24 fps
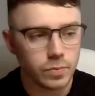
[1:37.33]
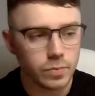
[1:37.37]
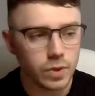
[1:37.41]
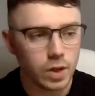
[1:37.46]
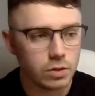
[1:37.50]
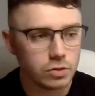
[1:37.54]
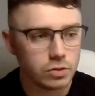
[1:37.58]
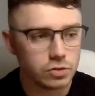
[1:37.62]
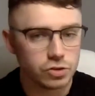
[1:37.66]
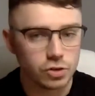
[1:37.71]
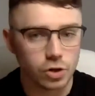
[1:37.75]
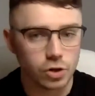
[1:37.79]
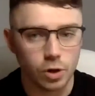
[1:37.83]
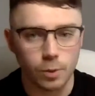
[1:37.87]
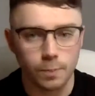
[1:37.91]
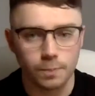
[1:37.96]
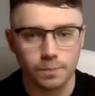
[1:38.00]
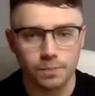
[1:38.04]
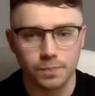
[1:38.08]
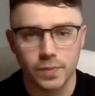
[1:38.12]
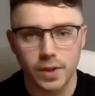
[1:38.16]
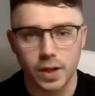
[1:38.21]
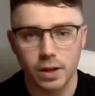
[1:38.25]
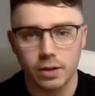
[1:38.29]
So,
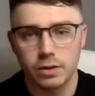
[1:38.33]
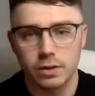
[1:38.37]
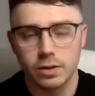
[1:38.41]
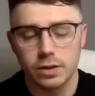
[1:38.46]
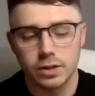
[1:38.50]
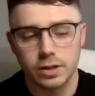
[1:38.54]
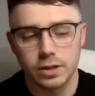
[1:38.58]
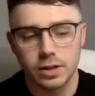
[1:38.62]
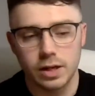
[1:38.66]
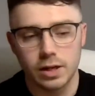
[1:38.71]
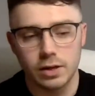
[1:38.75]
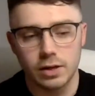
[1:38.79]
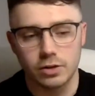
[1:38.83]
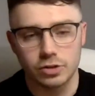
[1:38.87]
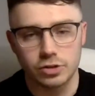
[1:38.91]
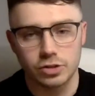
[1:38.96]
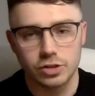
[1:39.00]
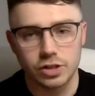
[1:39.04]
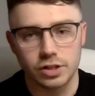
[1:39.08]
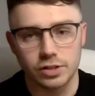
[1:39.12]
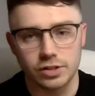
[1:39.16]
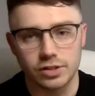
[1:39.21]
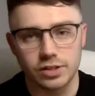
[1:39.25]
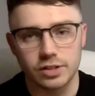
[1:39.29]
yeah, no,
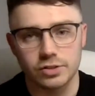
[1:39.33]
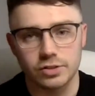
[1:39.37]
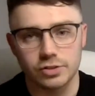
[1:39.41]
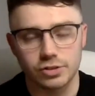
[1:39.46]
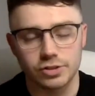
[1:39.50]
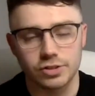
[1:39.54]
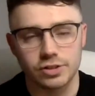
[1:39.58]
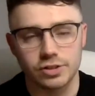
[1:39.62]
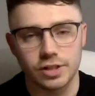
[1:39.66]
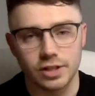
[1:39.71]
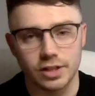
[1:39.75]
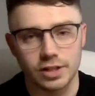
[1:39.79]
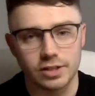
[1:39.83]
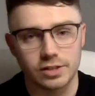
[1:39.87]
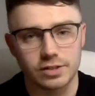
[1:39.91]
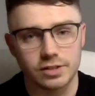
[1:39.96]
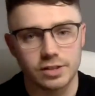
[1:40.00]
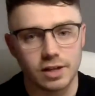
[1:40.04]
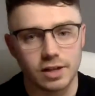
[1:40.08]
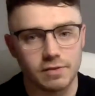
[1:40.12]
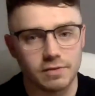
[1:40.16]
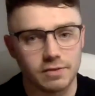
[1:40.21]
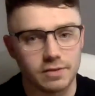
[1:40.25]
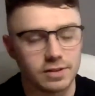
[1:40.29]
it's interesting. It is
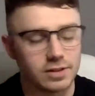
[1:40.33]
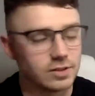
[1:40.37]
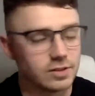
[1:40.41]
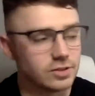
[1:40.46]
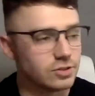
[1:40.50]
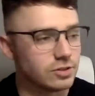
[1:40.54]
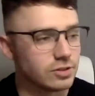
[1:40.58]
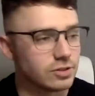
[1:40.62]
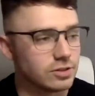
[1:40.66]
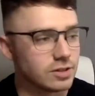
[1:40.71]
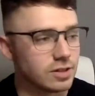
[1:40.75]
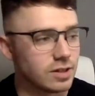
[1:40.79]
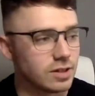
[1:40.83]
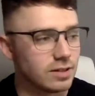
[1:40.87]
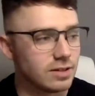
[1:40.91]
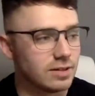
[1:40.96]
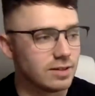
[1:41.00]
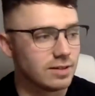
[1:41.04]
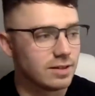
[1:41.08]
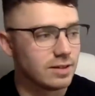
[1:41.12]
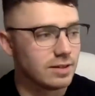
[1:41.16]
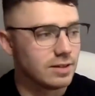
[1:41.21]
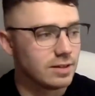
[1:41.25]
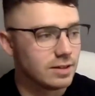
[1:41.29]
definitely interesting.
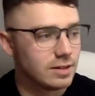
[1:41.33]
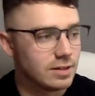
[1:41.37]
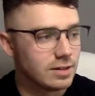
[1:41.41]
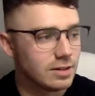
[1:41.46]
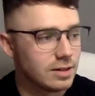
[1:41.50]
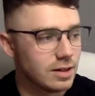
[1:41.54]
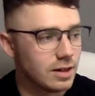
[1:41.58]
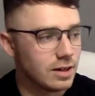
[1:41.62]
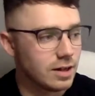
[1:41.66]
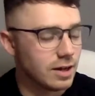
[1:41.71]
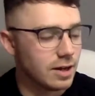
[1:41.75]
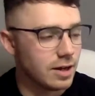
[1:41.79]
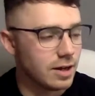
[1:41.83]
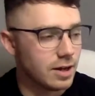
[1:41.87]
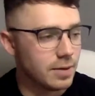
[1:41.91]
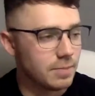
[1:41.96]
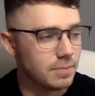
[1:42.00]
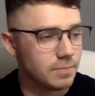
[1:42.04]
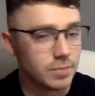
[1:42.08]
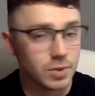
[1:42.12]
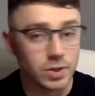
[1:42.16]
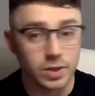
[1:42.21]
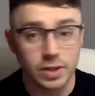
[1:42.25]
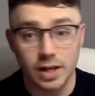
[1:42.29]

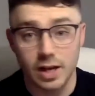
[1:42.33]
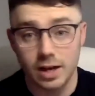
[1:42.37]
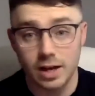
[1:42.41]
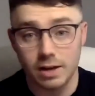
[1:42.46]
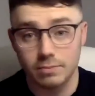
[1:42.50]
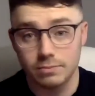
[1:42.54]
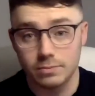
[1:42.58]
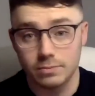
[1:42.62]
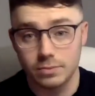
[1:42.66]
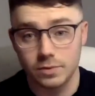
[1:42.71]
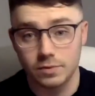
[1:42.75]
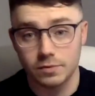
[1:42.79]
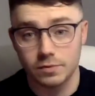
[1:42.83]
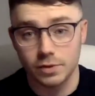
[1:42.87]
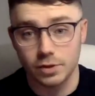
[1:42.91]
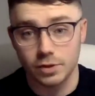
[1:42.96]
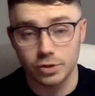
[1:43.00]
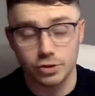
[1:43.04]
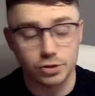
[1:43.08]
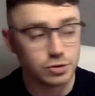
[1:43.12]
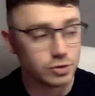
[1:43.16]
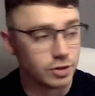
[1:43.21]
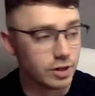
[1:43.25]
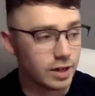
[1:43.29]
But yeah, the
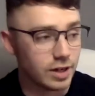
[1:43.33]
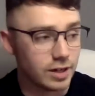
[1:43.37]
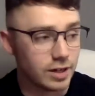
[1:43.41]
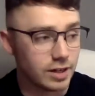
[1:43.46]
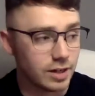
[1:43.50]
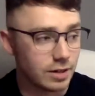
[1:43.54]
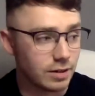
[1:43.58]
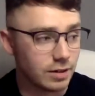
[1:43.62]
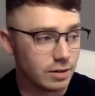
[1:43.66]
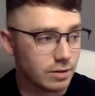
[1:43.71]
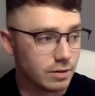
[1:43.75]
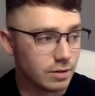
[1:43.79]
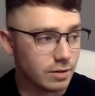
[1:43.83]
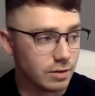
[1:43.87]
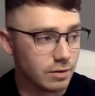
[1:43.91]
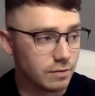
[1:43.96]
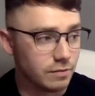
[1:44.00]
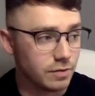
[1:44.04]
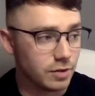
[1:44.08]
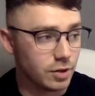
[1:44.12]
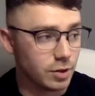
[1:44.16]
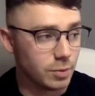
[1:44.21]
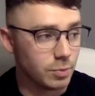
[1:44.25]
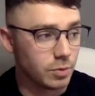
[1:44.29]
first trade in a
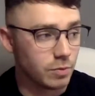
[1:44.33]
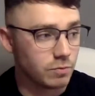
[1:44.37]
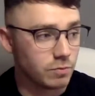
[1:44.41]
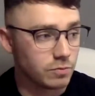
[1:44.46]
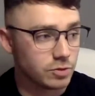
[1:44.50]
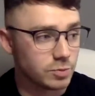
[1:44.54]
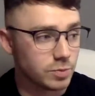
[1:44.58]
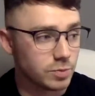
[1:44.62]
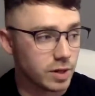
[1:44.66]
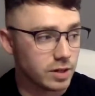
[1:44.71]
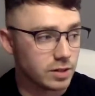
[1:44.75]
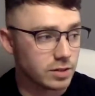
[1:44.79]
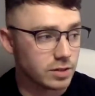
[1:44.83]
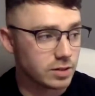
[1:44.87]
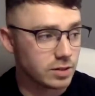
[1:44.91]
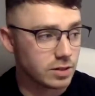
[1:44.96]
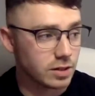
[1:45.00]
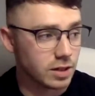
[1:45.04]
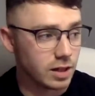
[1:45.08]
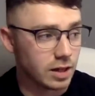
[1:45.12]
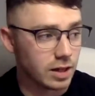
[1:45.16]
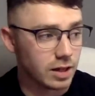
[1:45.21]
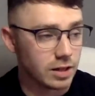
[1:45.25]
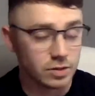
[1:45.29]
few months,
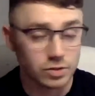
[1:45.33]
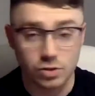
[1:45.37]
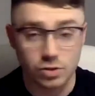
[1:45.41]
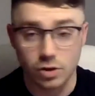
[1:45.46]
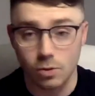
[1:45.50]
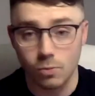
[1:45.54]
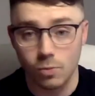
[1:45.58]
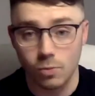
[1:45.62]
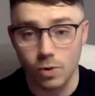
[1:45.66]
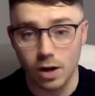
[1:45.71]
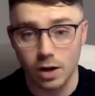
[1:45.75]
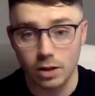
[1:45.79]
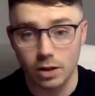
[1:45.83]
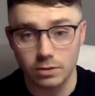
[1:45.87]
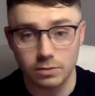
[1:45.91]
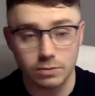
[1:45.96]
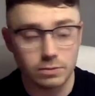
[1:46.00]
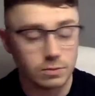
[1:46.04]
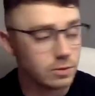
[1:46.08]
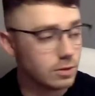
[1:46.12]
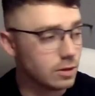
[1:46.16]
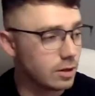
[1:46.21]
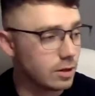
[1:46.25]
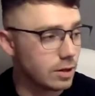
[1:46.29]
basically, it's gone well.
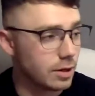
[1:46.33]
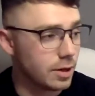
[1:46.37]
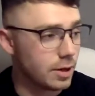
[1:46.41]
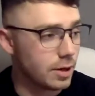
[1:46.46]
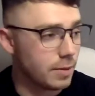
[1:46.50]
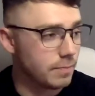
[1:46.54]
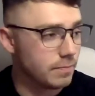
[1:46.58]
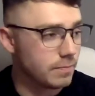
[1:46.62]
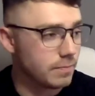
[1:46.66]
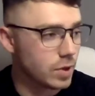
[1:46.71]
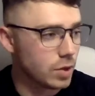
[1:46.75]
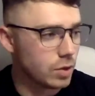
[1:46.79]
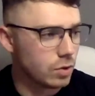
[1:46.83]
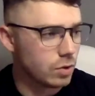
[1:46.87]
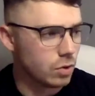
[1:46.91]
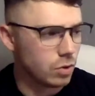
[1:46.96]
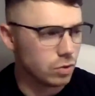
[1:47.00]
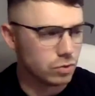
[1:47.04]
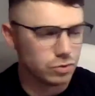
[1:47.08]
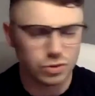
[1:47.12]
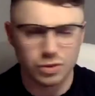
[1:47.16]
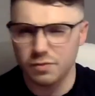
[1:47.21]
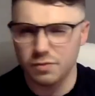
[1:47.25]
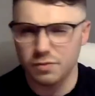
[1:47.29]

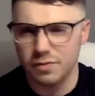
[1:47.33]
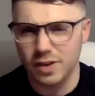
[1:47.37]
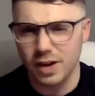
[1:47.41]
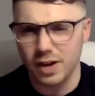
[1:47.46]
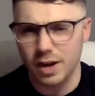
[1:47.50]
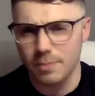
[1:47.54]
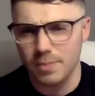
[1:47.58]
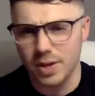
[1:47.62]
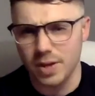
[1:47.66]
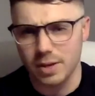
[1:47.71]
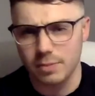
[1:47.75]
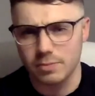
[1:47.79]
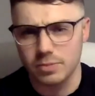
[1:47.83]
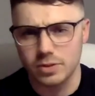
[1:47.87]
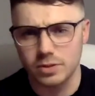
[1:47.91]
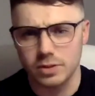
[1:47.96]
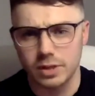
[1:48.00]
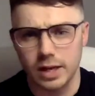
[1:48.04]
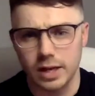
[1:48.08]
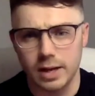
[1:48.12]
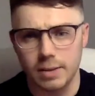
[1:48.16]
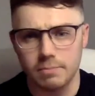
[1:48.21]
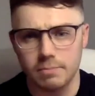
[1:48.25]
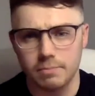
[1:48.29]
105 pips
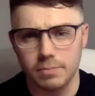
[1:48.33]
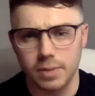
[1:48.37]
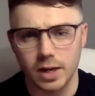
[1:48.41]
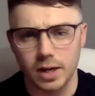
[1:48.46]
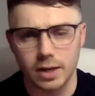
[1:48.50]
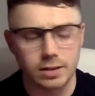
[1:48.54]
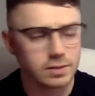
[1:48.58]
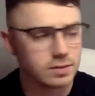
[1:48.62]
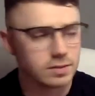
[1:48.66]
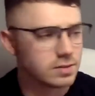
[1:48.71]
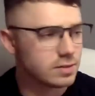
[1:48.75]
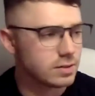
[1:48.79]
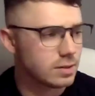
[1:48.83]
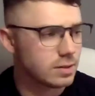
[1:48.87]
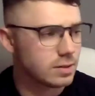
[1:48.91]
net banked.